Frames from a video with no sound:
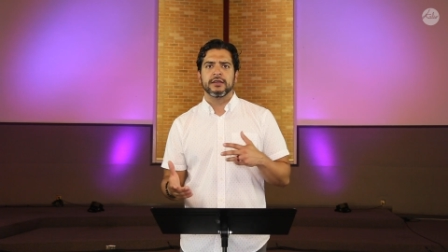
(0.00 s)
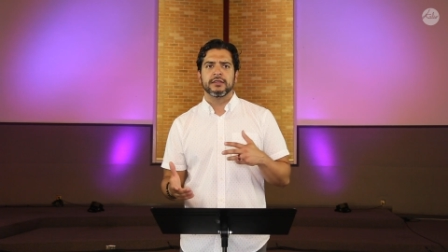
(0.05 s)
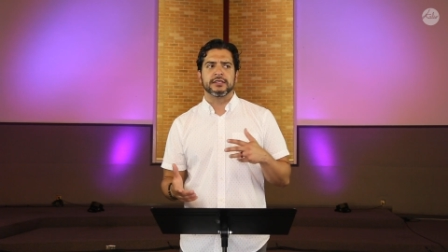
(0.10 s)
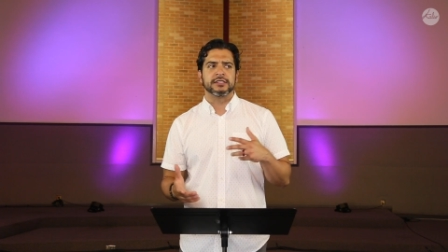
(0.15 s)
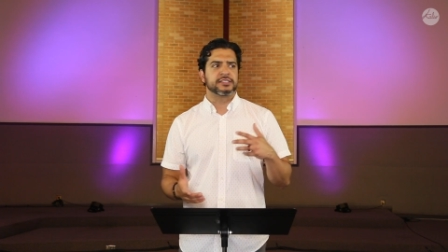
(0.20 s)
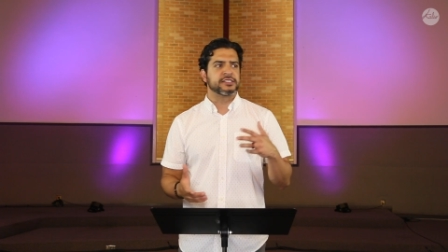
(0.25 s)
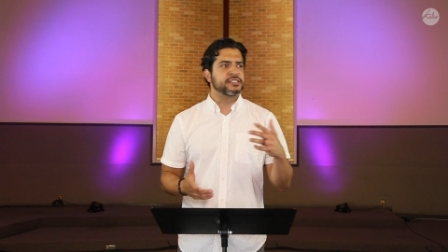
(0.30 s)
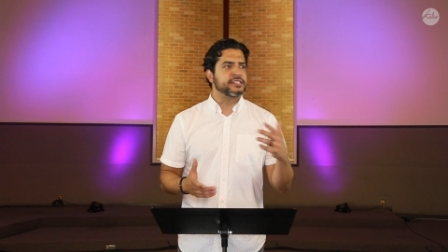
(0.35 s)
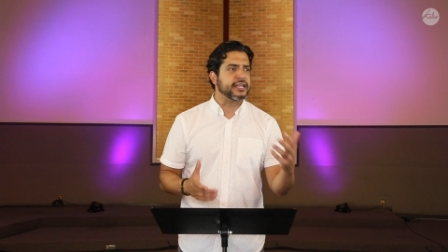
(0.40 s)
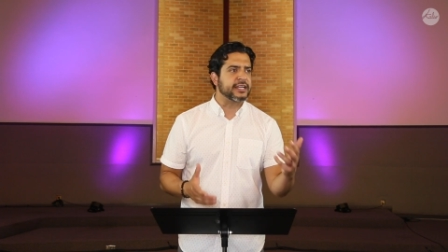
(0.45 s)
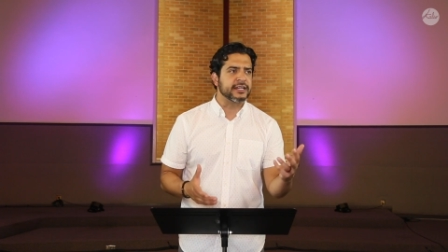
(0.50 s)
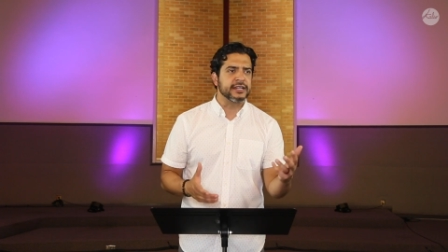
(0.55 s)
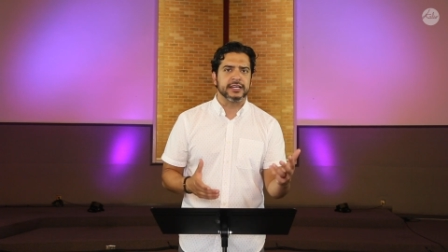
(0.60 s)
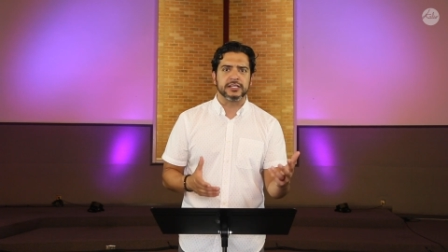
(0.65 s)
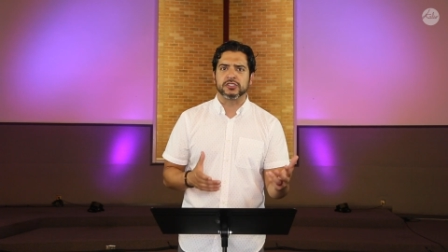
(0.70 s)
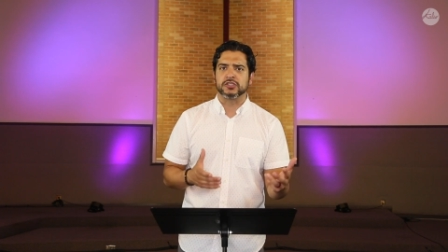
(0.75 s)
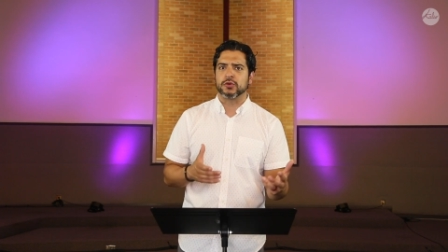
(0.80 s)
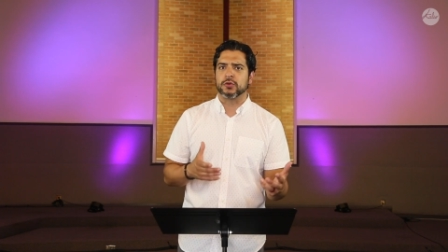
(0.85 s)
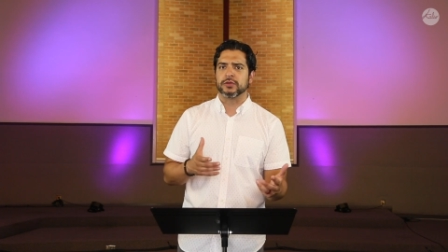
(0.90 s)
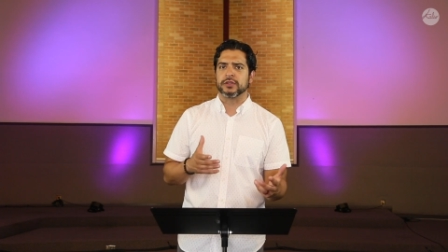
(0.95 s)
the
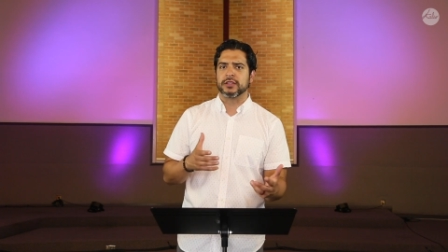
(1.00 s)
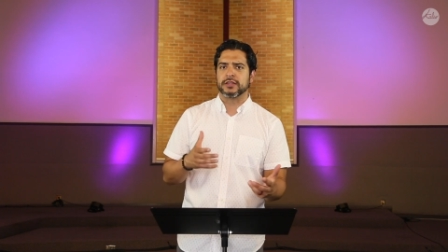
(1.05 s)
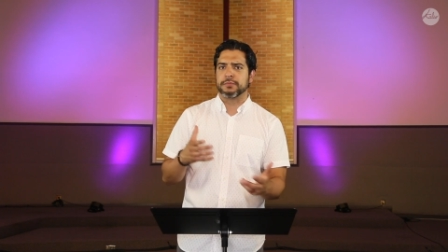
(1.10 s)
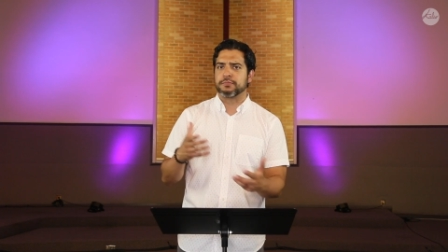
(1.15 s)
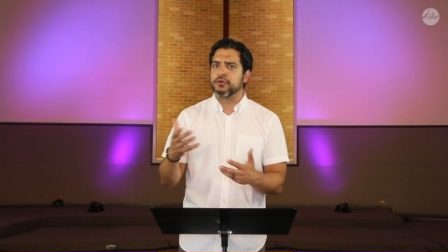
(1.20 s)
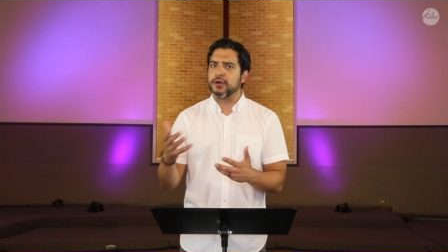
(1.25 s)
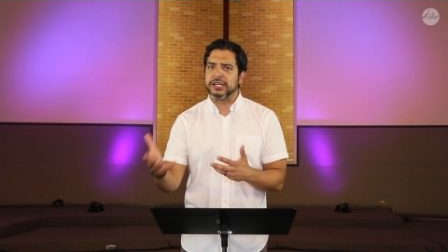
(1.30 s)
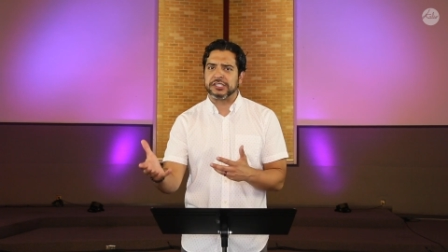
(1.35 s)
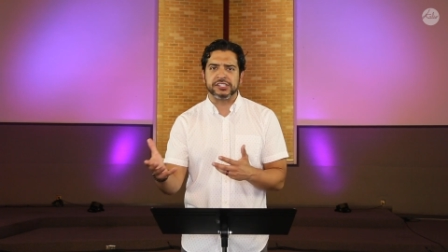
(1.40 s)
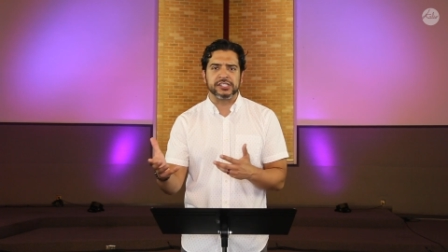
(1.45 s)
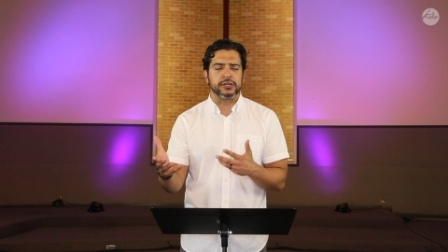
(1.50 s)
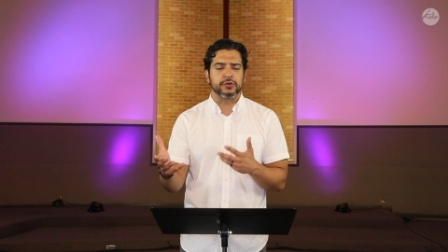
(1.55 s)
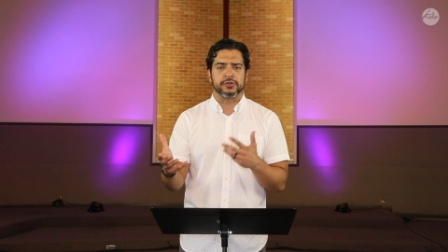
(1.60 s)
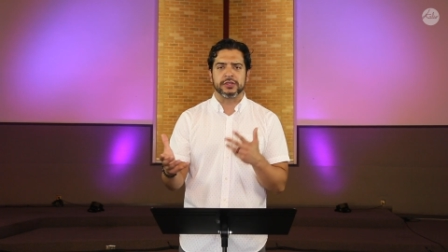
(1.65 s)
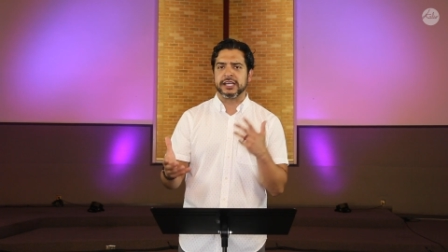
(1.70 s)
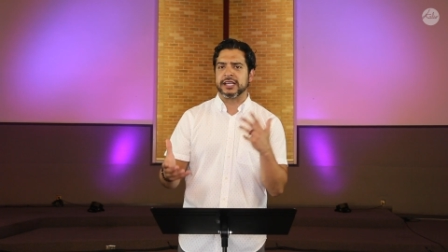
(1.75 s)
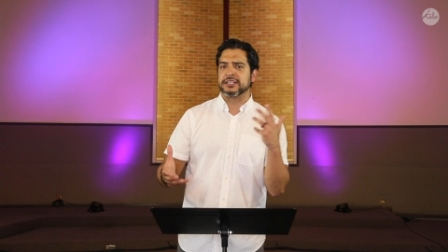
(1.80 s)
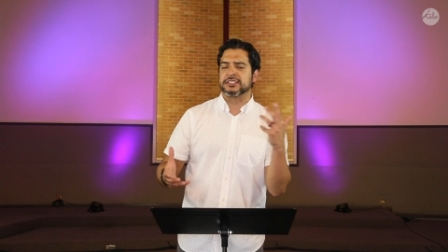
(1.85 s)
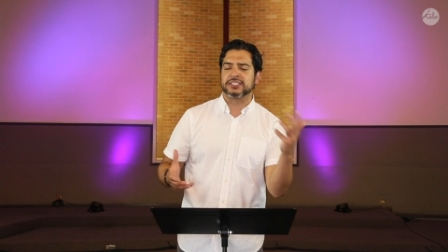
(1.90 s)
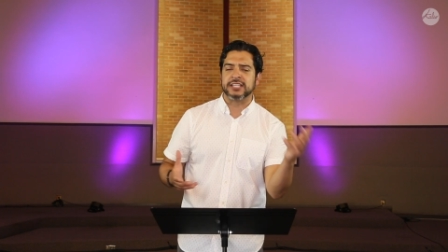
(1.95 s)
sickness, or the depression, or
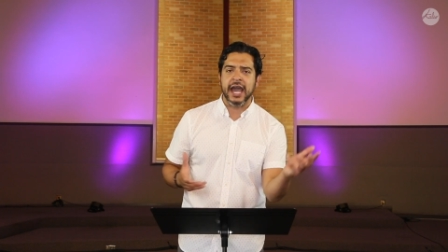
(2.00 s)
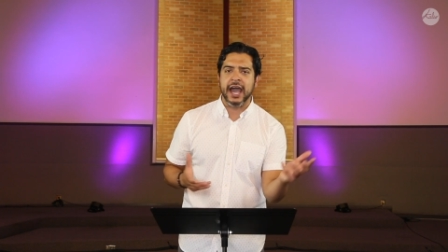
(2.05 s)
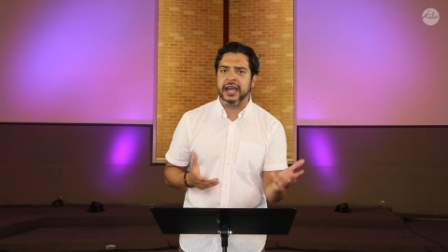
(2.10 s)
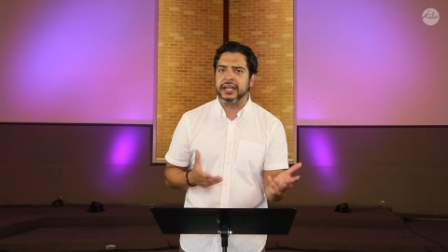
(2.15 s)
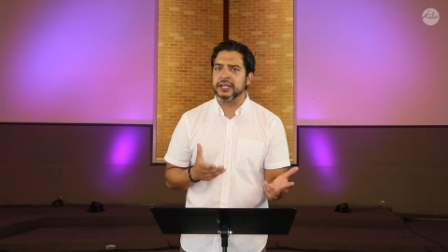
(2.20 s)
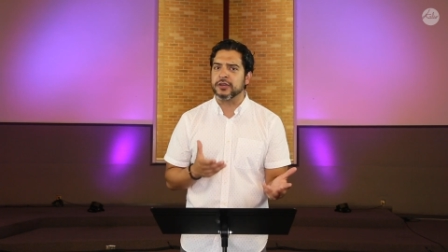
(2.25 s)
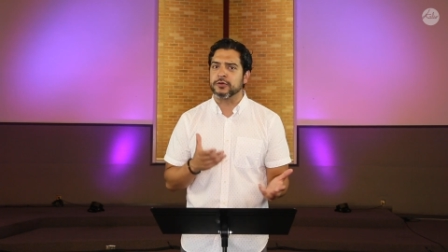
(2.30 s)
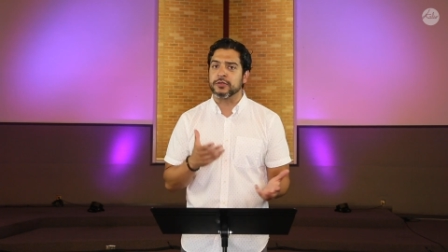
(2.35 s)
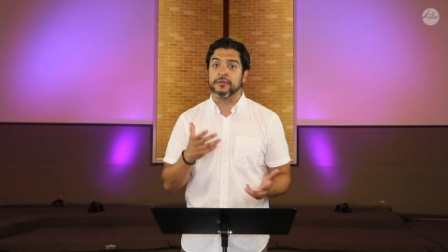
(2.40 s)
the anxiety,